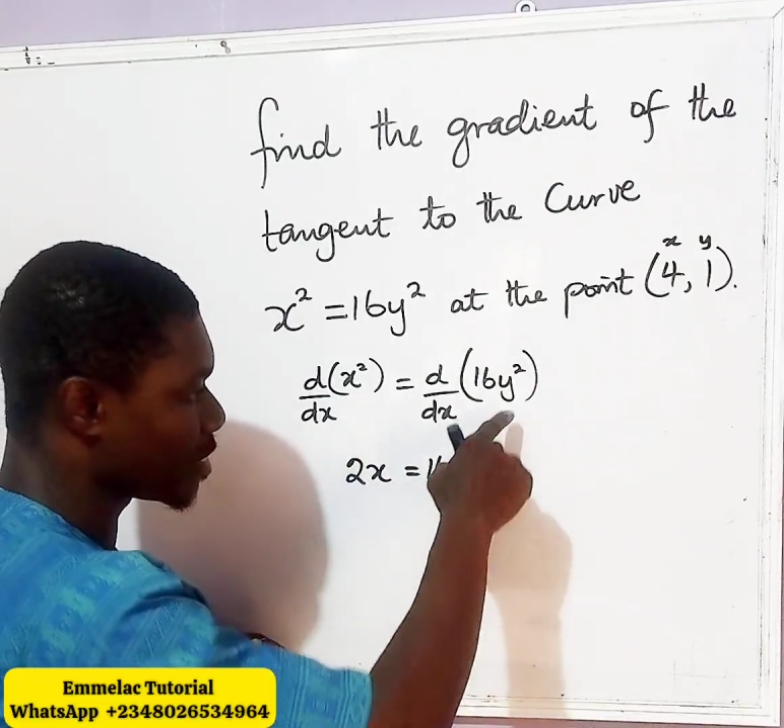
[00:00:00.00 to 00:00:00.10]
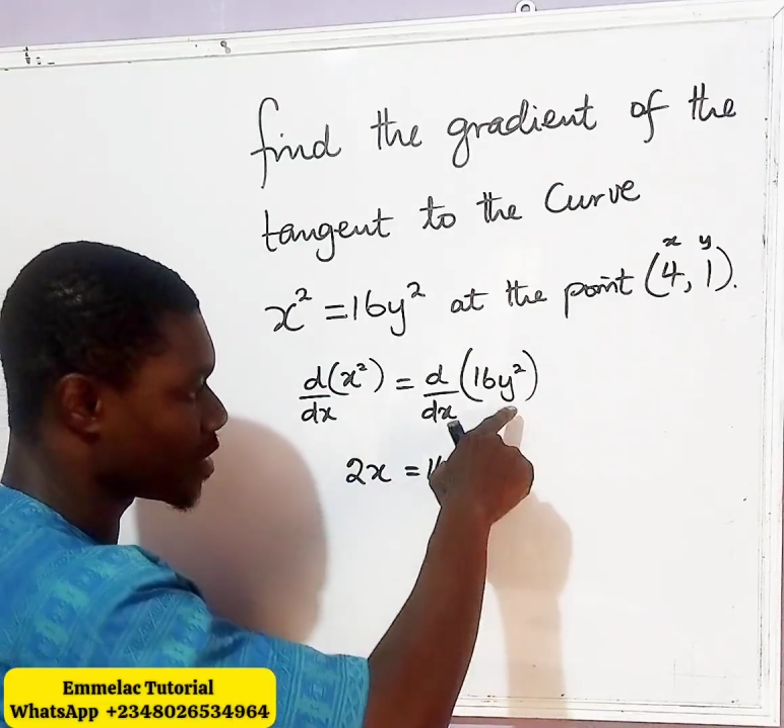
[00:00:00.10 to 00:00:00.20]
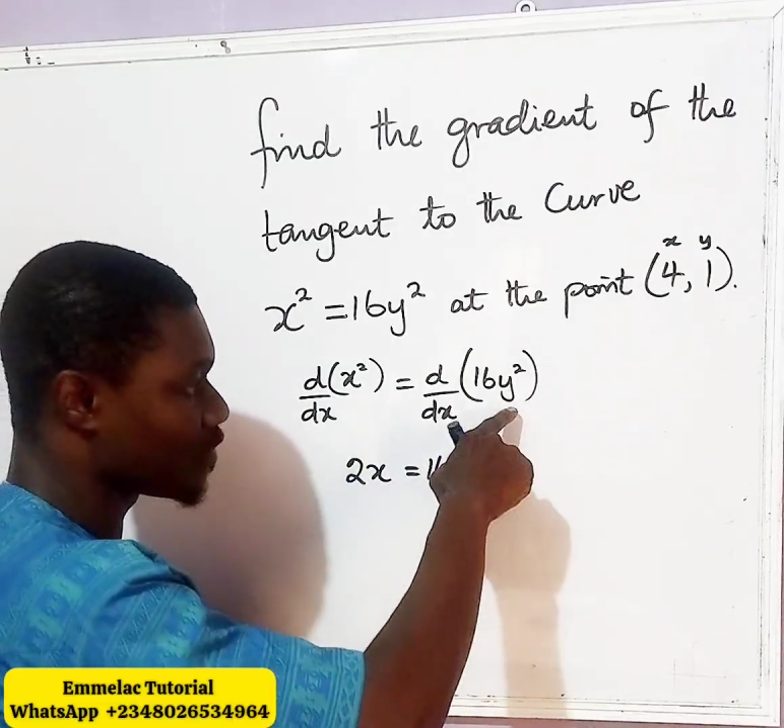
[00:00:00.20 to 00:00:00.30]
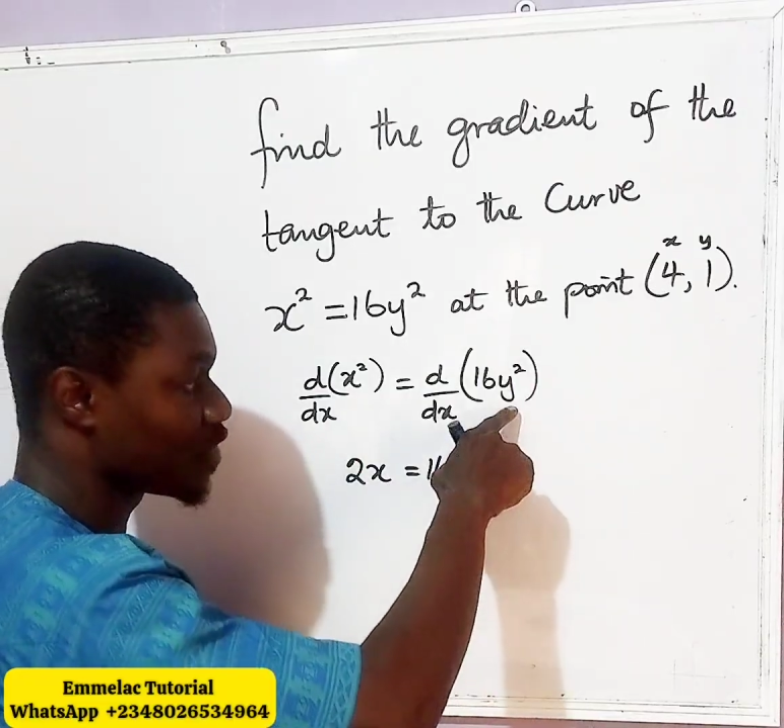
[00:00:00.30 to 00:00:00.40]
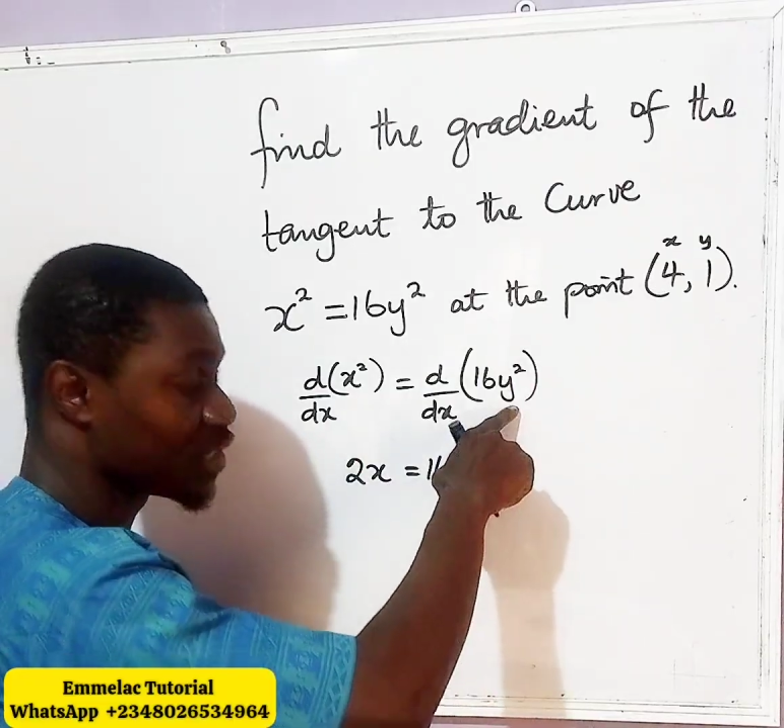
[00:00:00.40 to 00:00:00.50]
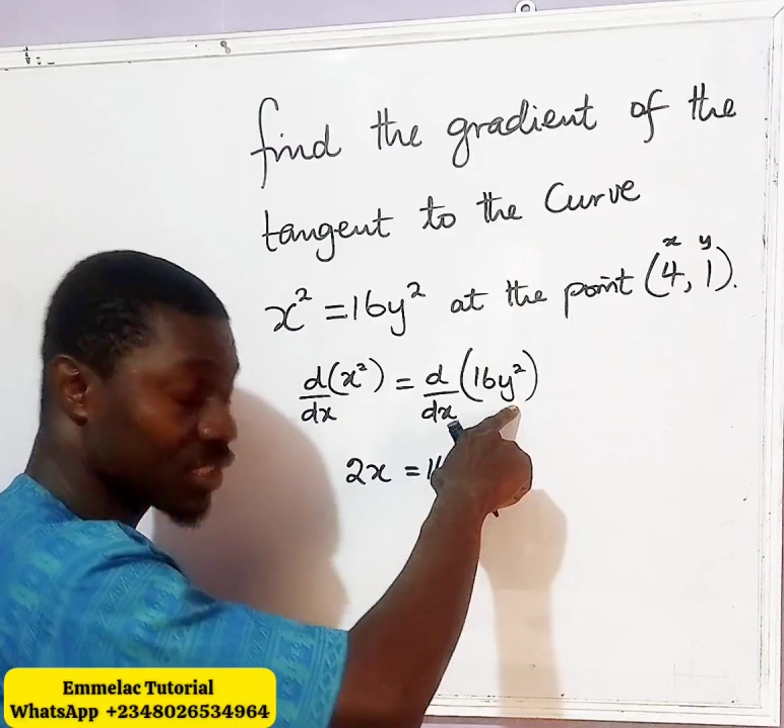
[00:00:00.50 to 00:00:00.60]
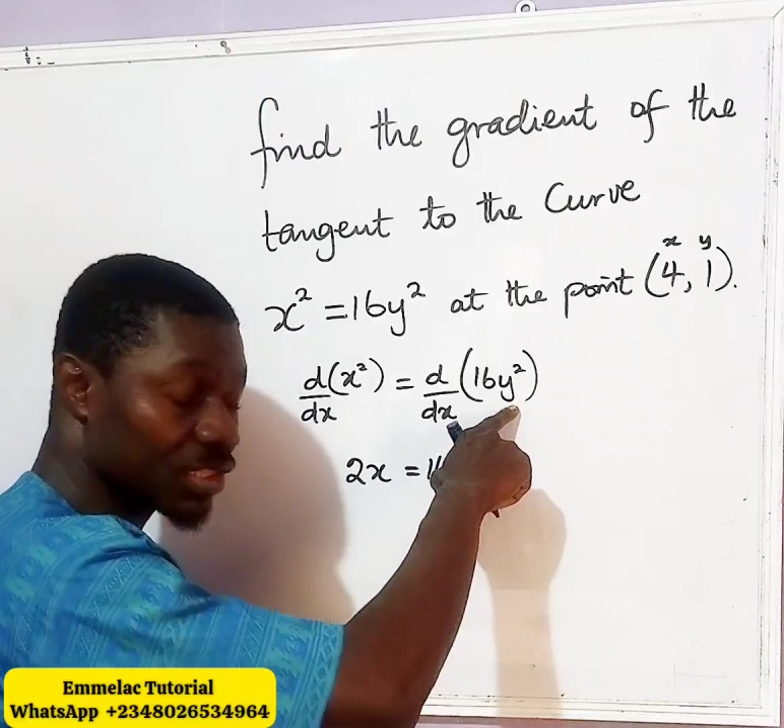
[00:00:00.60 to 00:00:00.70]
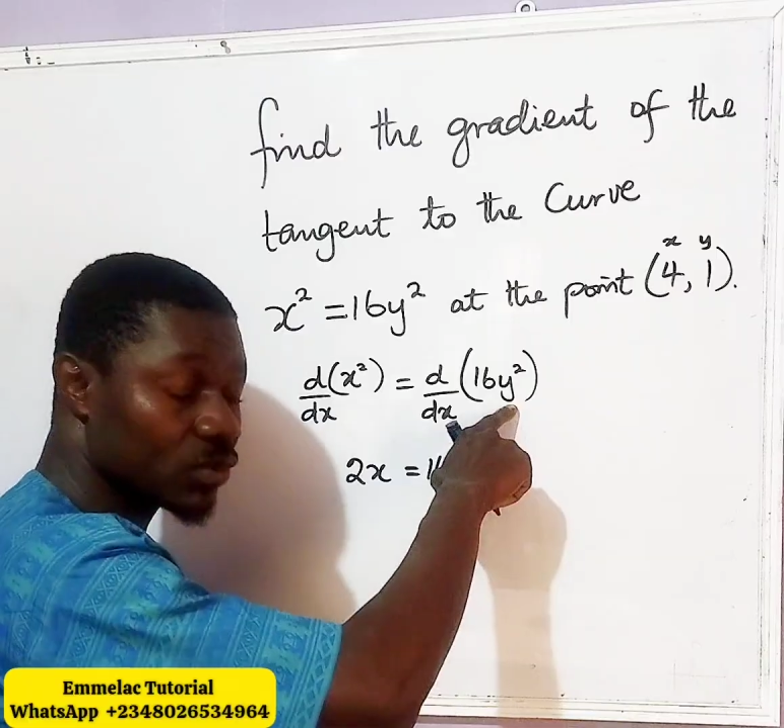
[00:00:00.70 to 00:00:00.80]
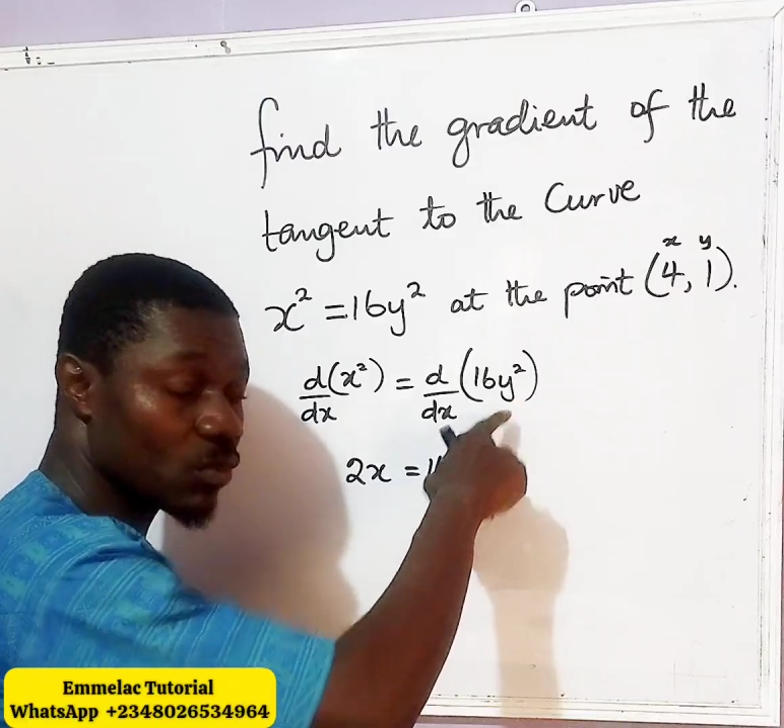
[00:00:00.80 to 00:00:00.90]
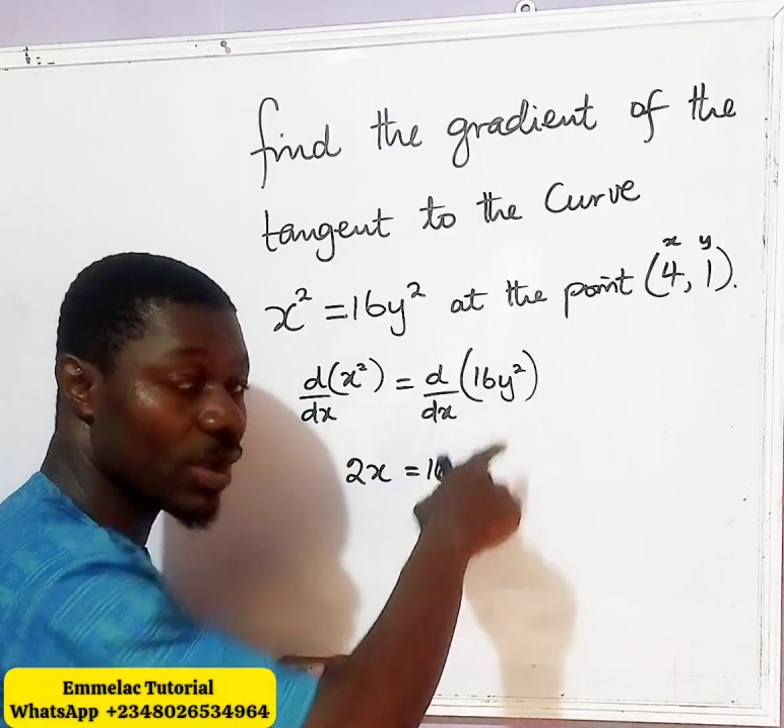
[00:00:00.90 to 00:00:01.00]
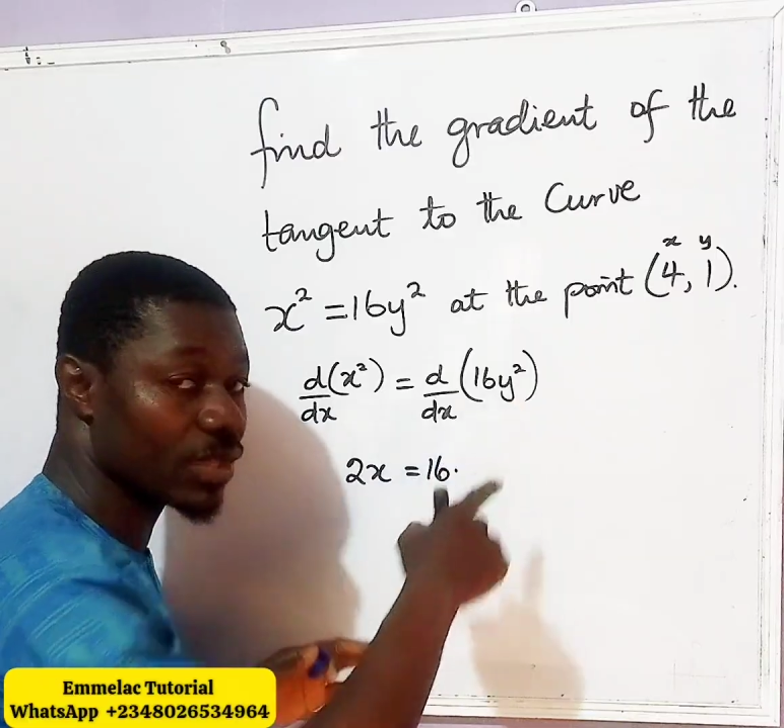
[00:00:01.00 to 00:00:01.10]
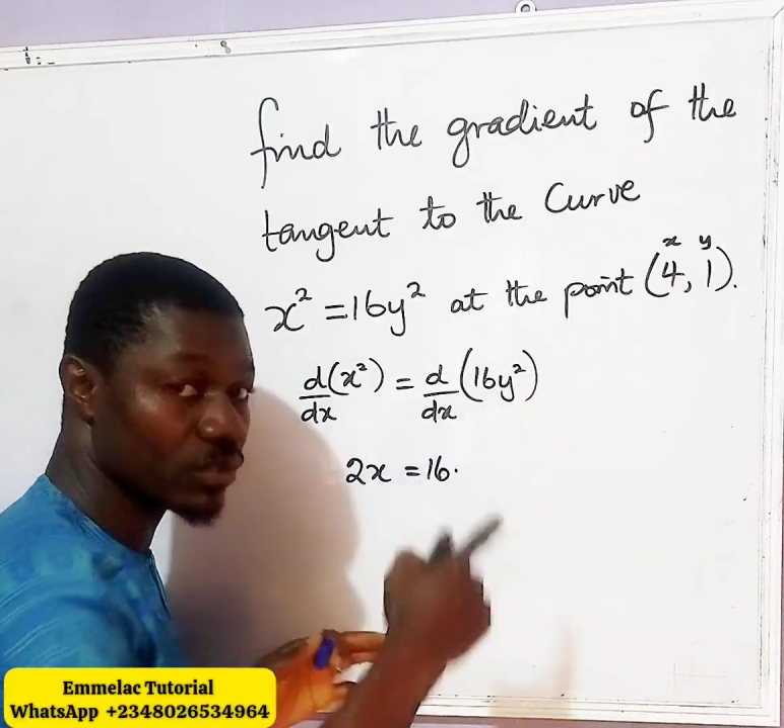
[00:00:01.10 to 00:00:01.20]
differentiating y